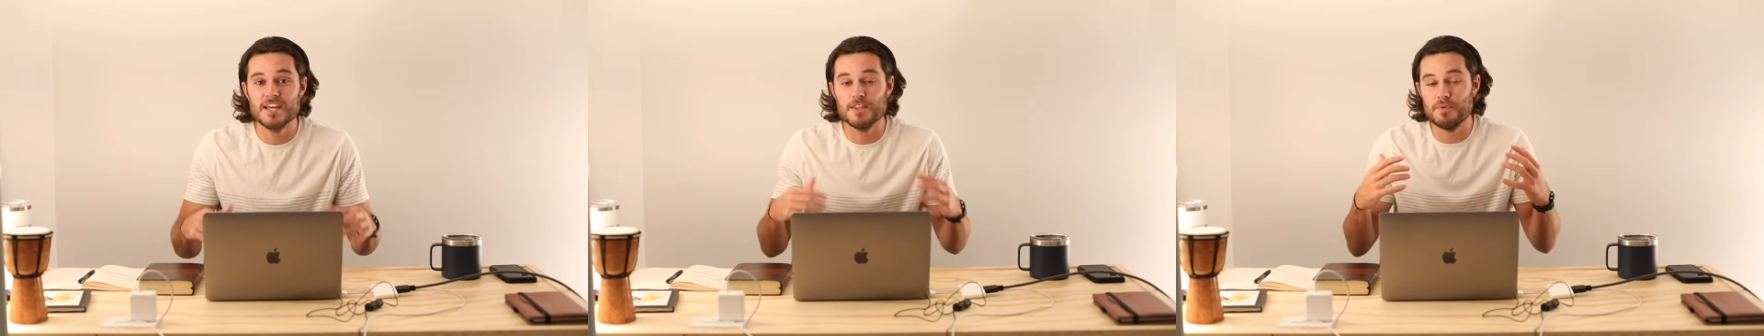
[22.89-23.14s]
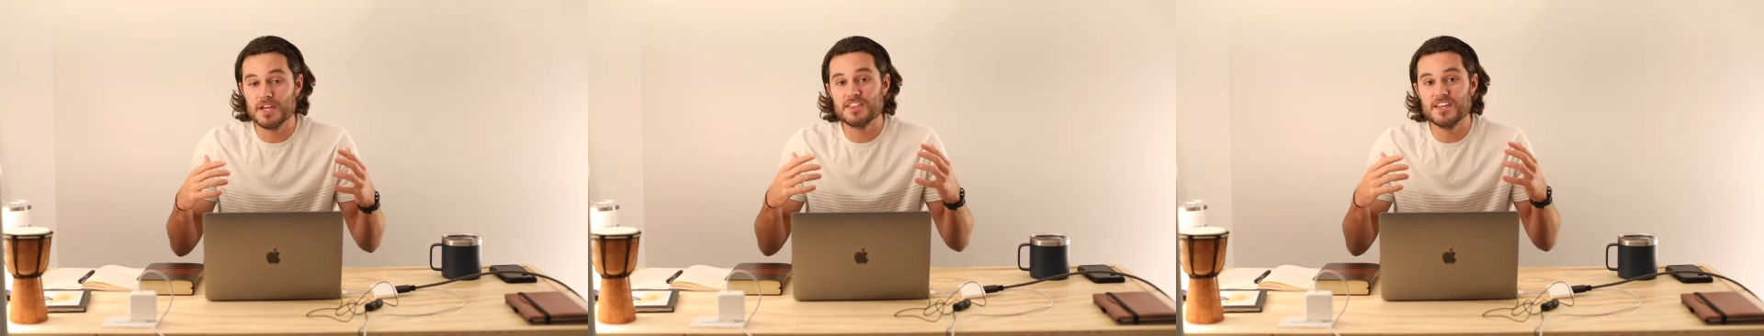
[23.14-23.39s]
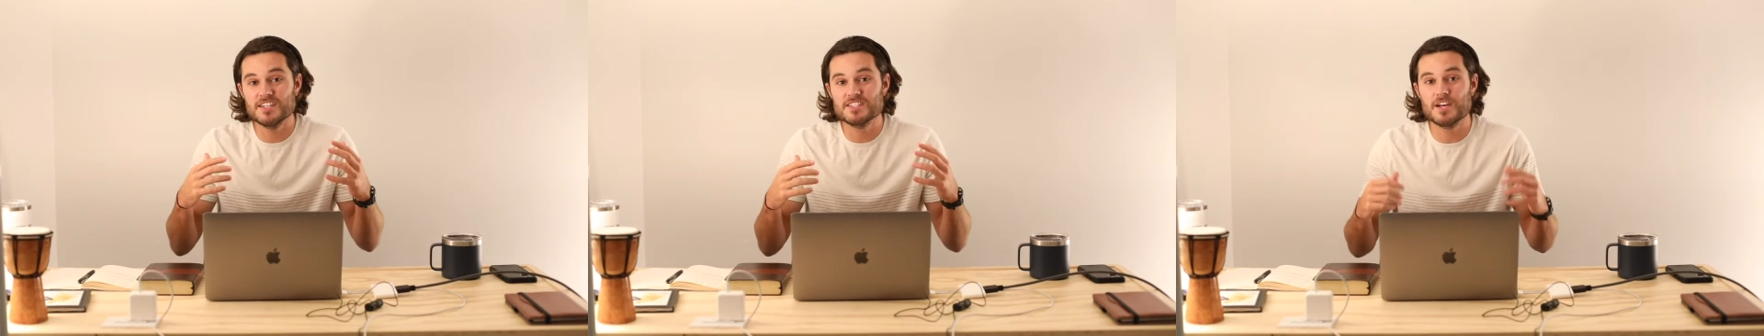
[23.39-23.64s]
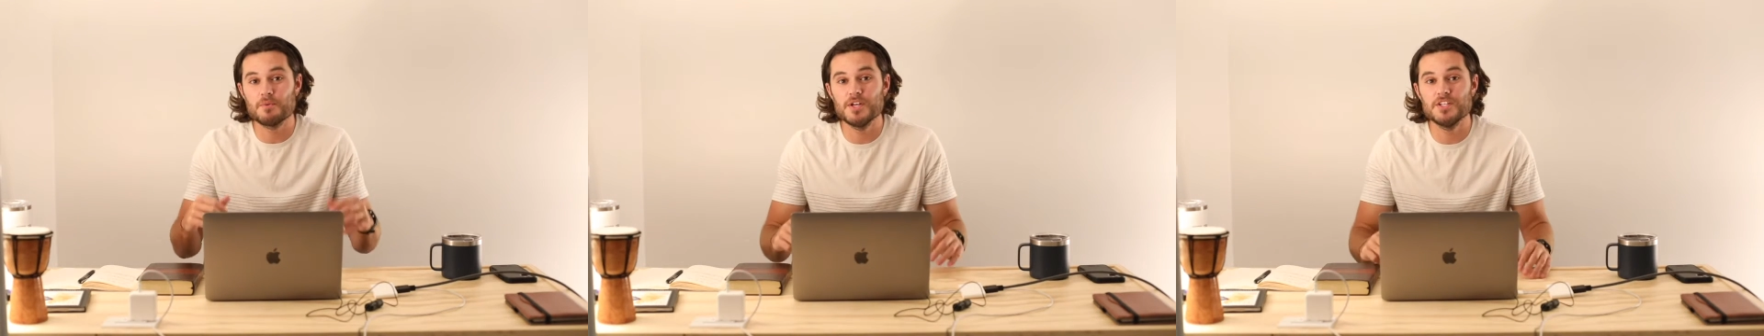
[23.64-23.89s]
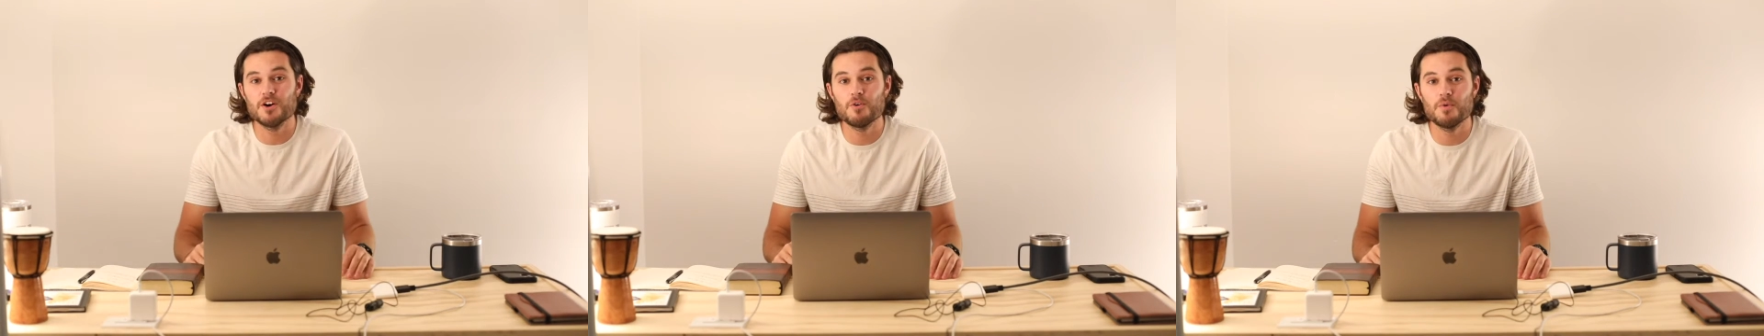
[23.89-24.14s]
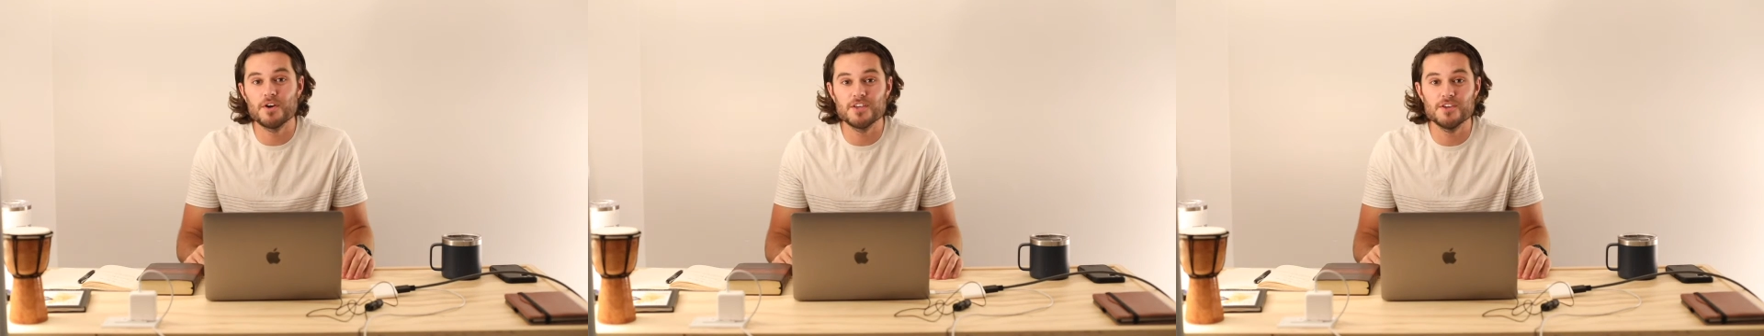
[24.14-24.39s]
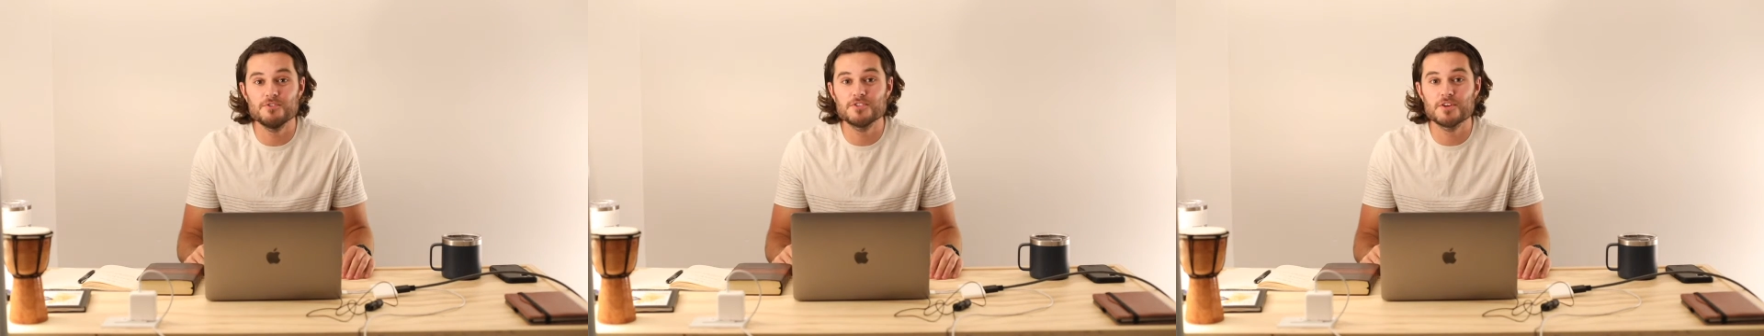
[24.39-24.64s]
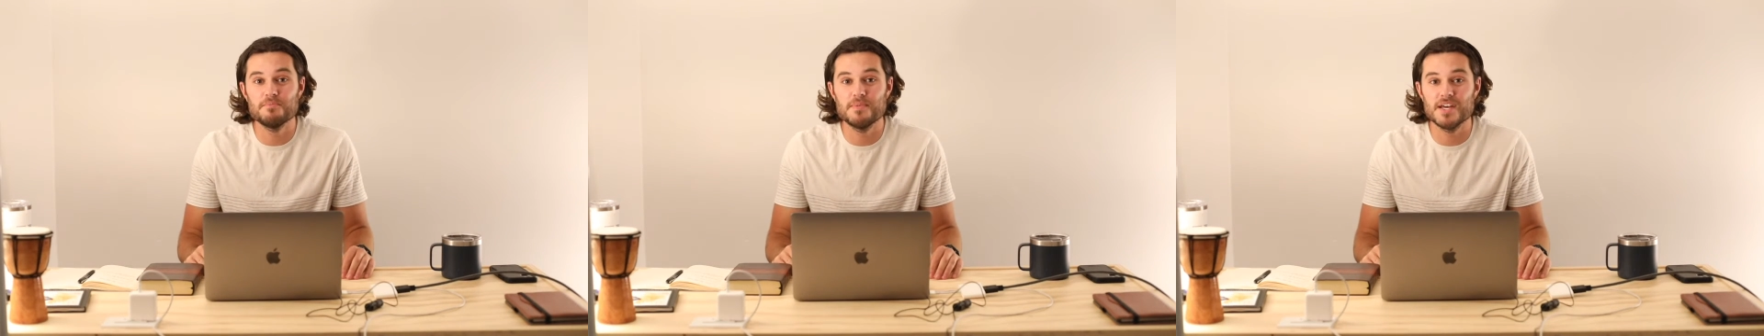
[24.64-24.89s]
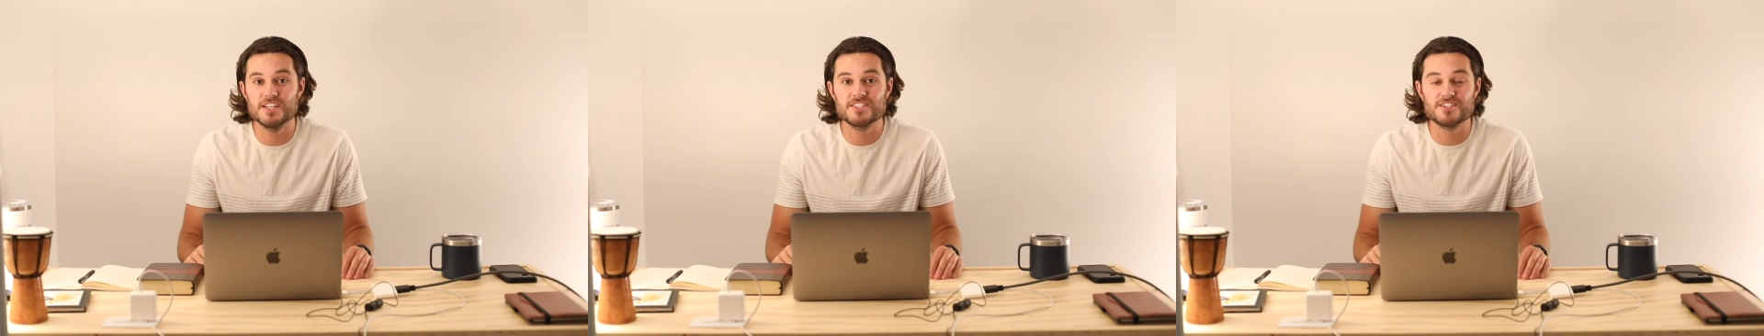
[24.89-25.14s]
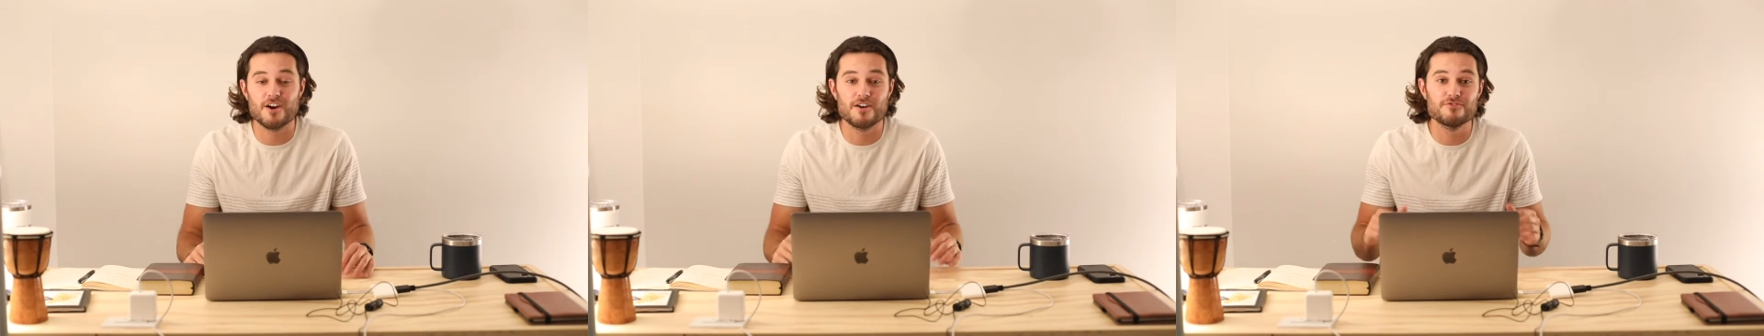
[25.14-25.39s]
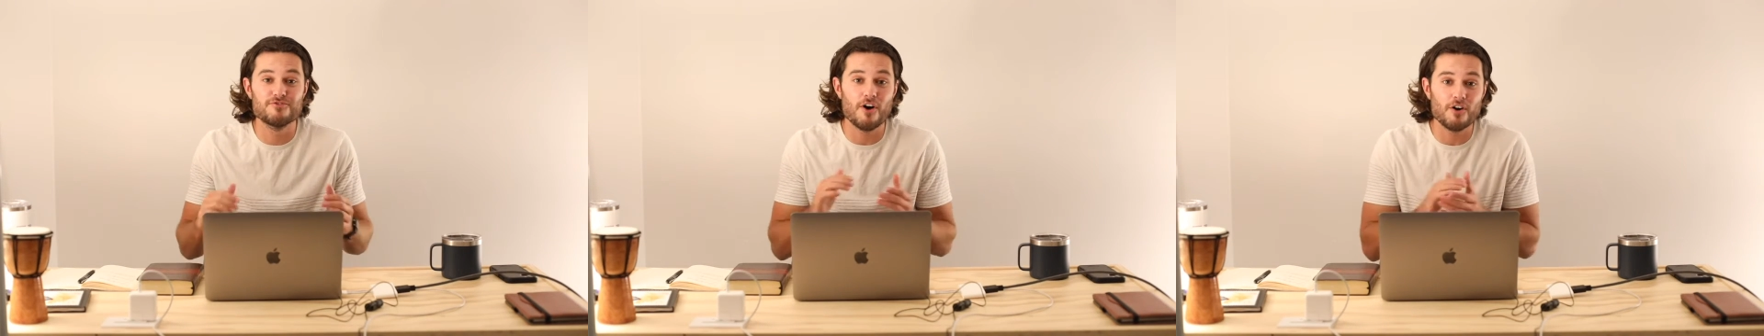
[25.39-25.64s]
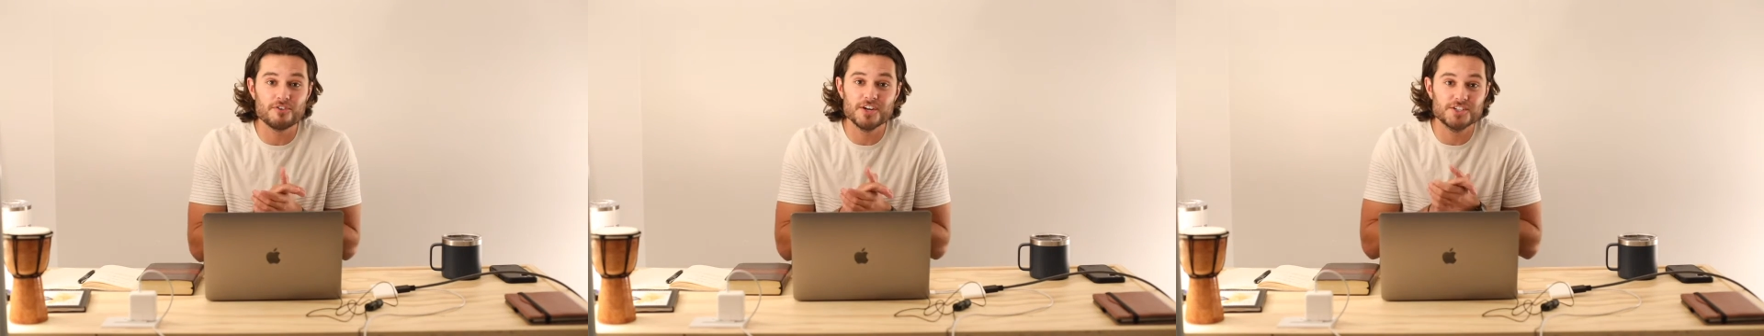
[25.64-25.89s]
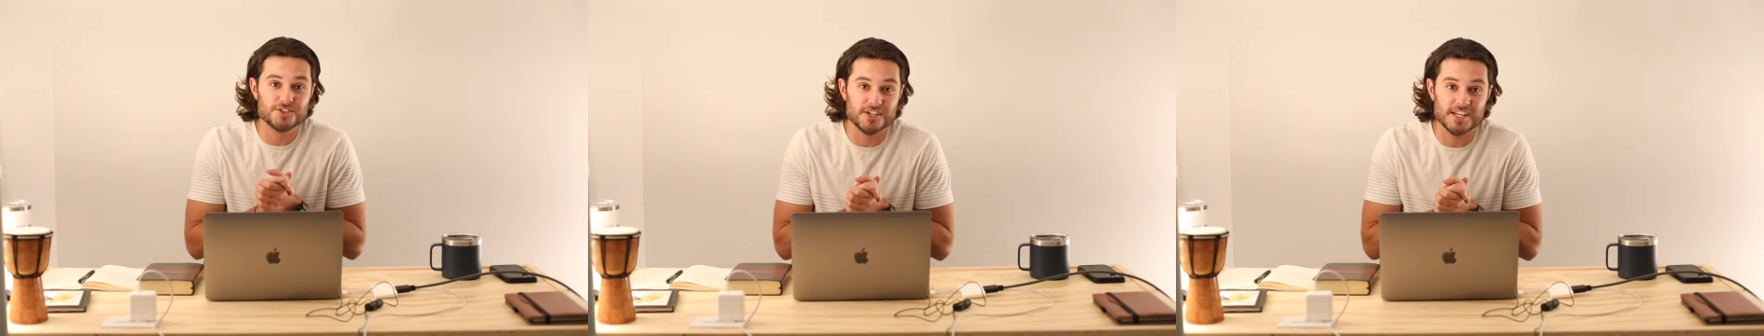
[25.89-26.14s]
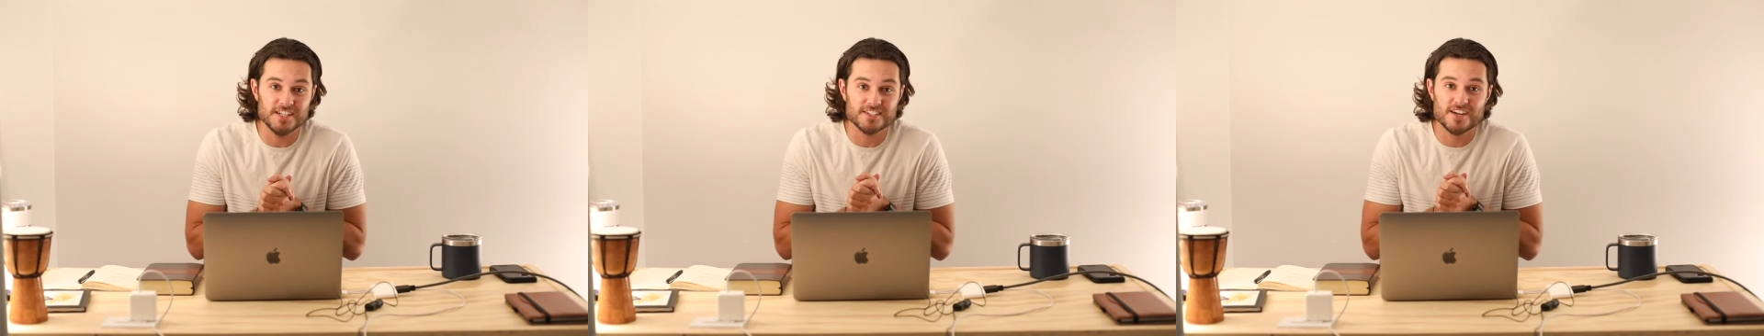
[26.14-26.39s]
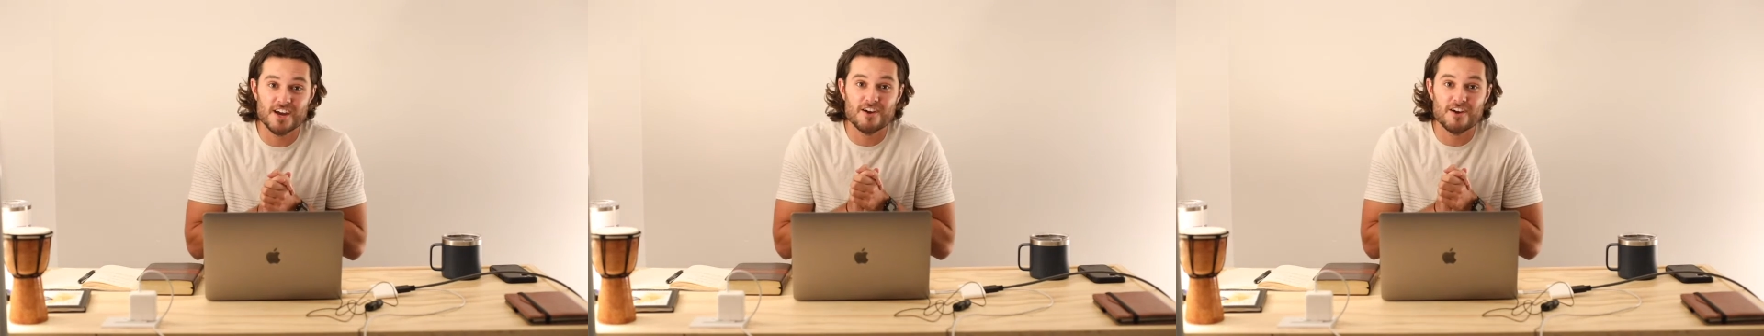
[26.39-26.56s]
The big things that we don't want you to miss are fall retreat